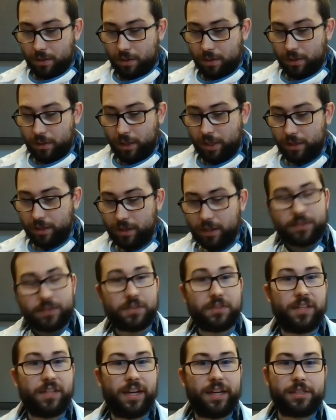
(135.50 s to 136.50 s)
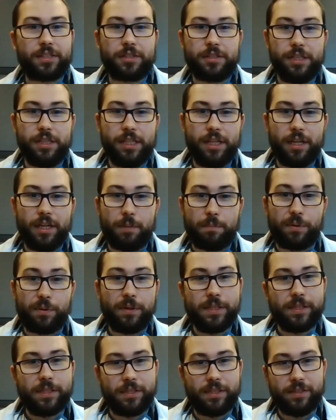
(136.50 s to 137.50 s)
that this is actually a
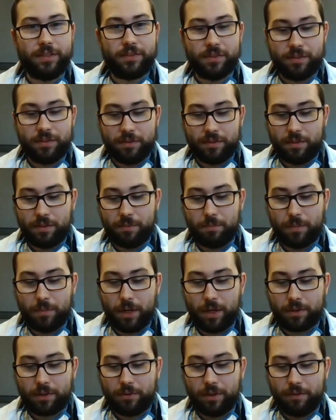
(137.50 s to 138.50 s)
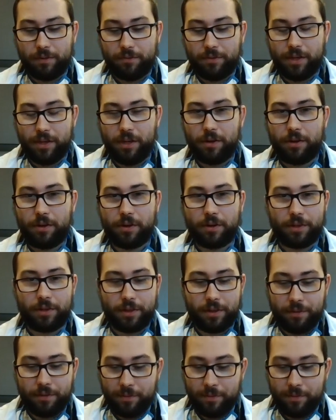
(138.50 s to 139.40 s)
pretty decent model of the Earth.